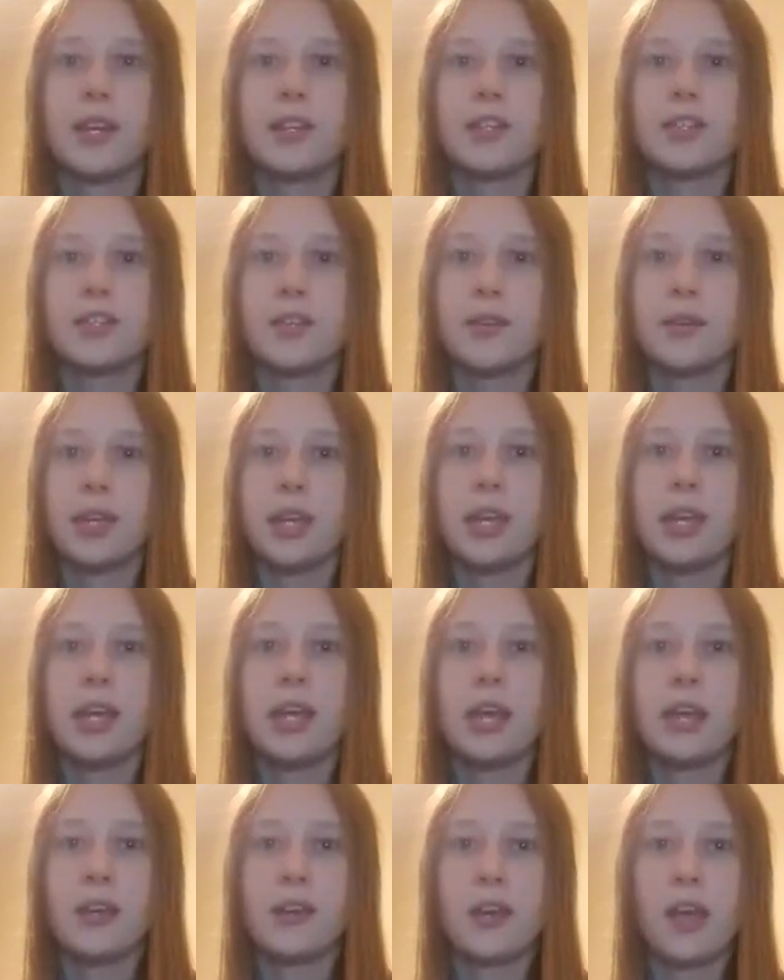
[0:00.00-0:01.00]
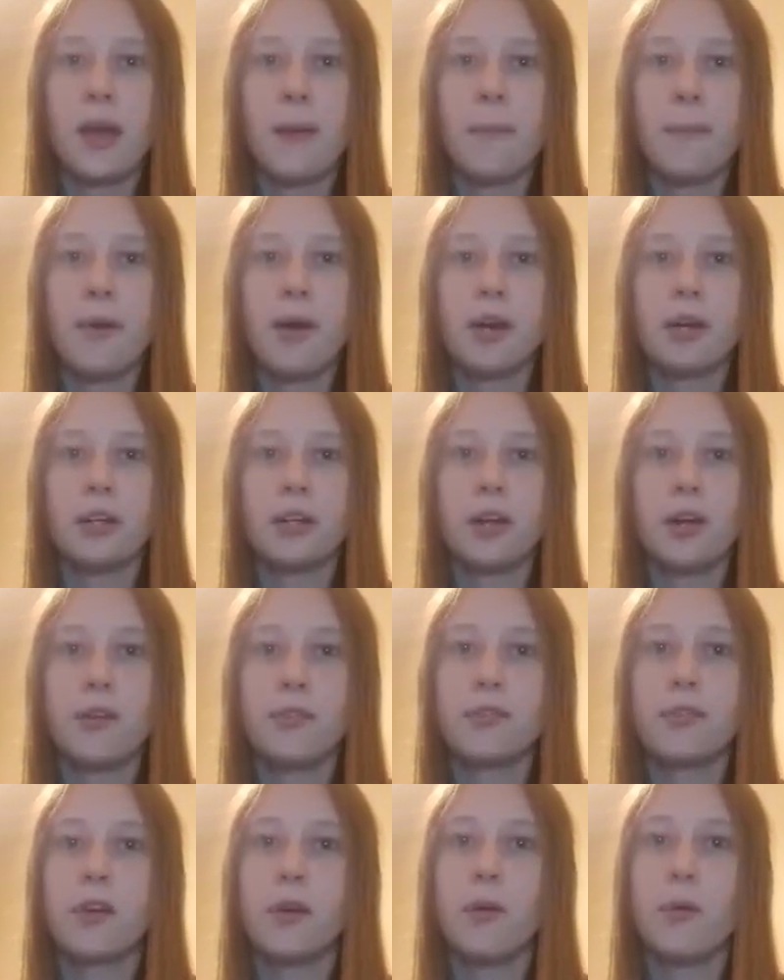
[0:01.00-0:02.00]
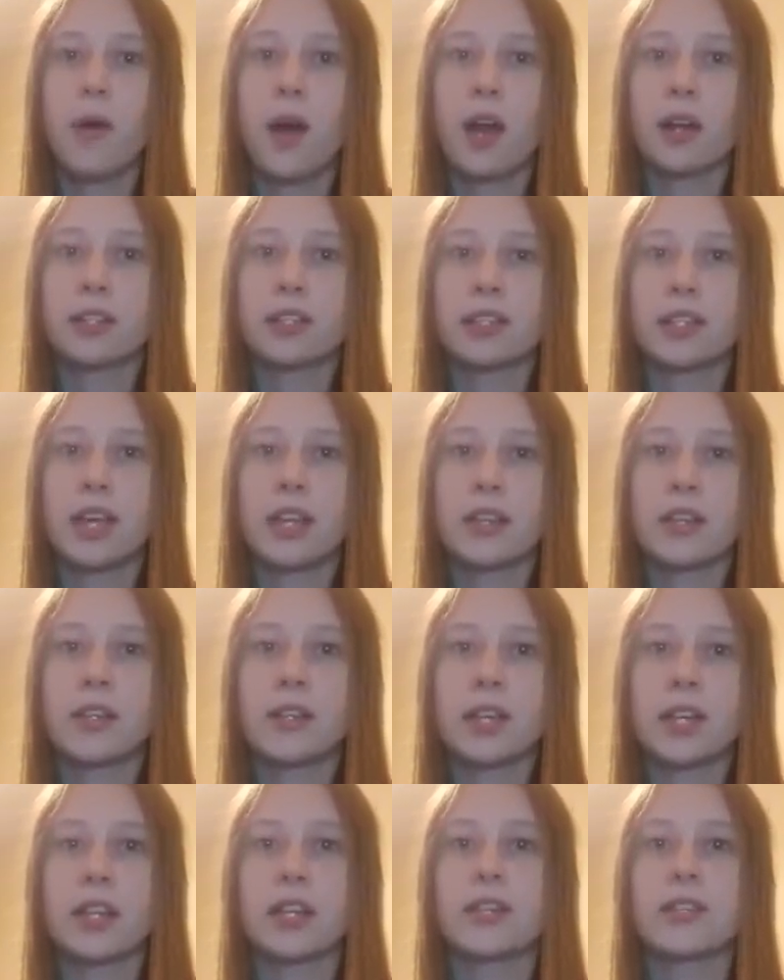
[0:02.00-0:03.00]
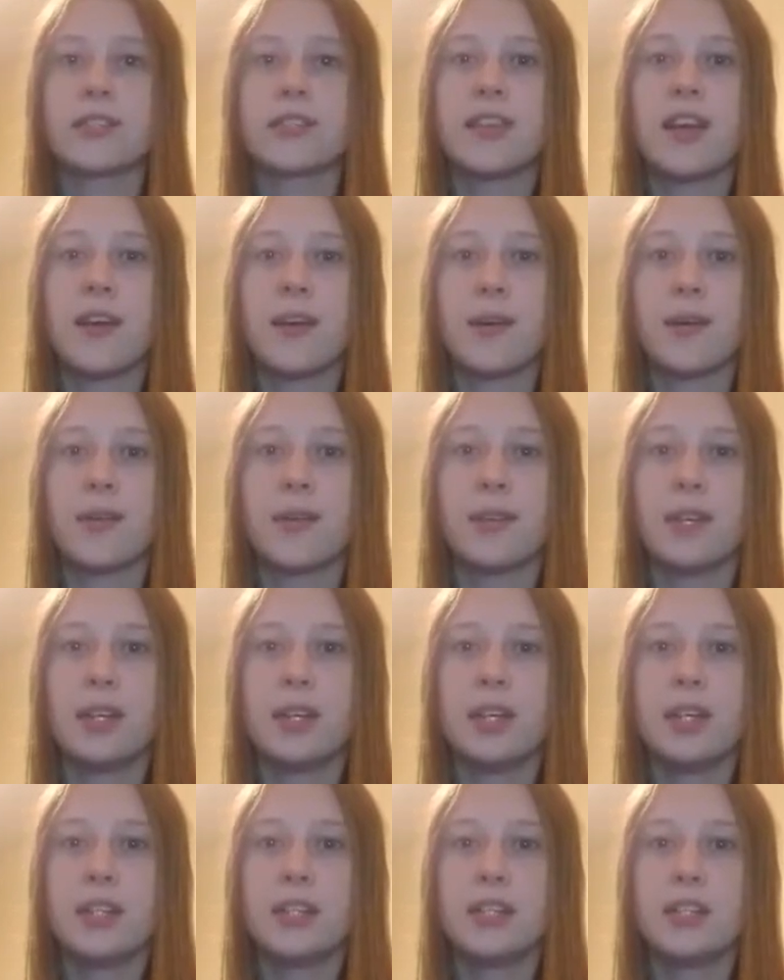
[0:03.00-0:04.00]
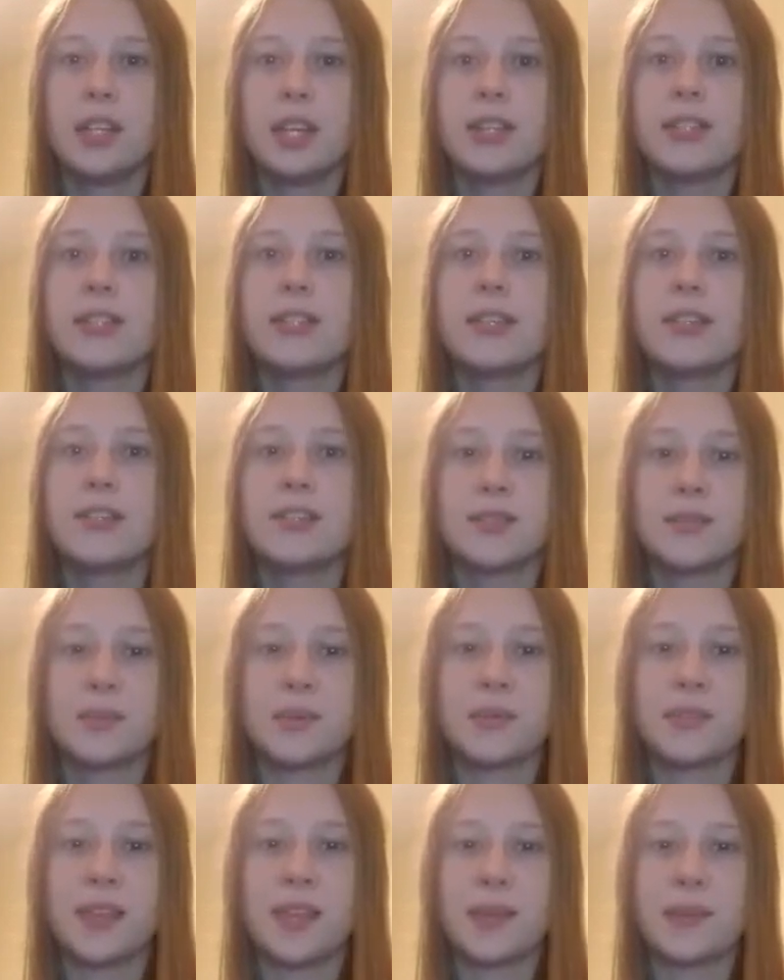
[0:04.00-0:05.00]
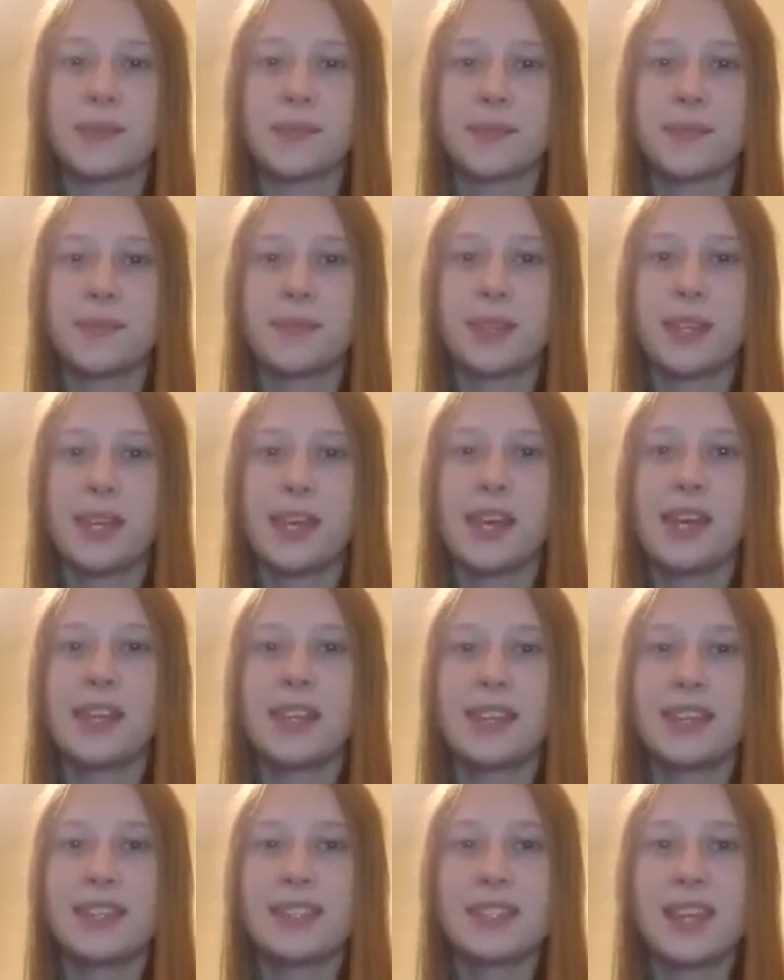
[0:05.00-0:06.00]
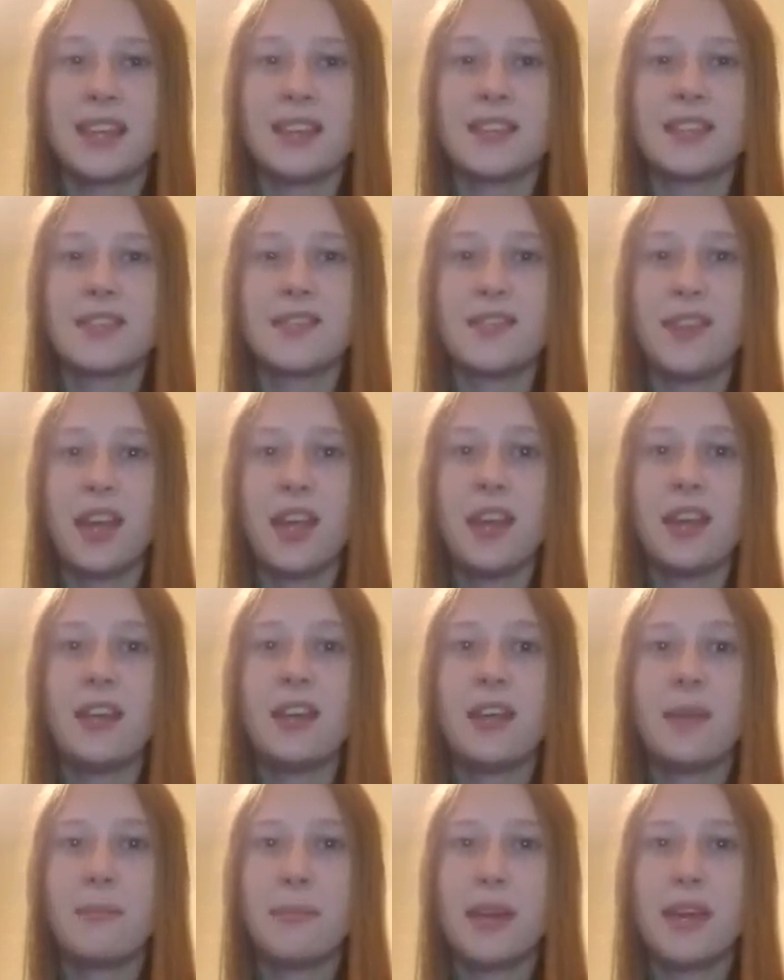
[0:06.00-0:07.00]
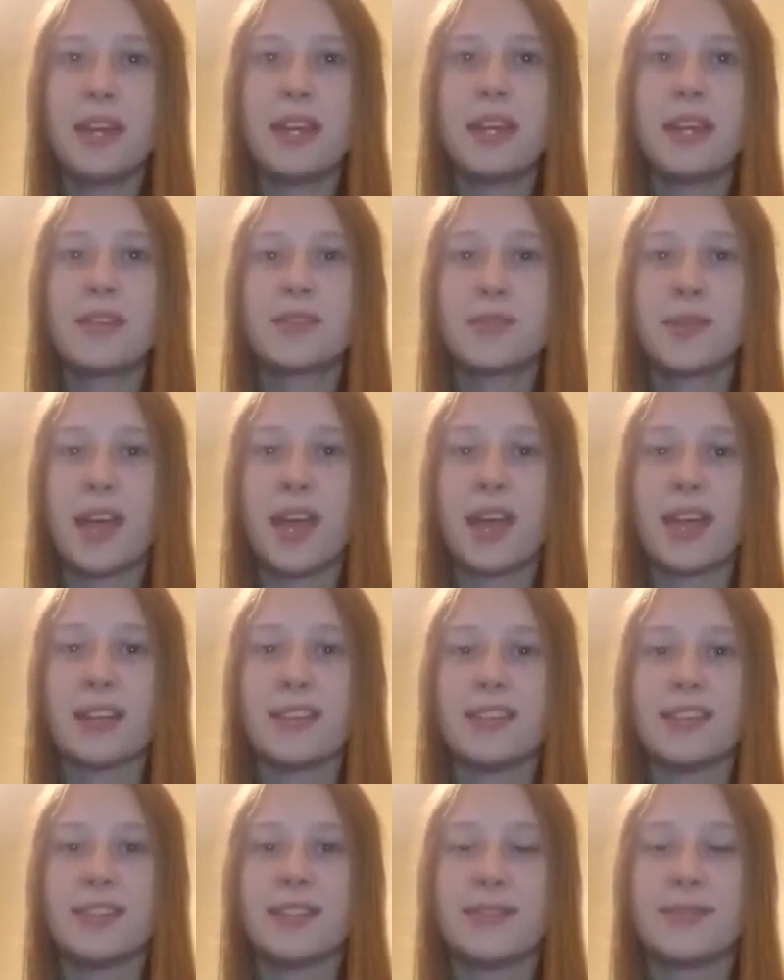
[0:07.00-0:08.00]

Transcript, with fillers: So he and Grandpa go for a walk together in the snow, just the two of them. The sun is very big and red.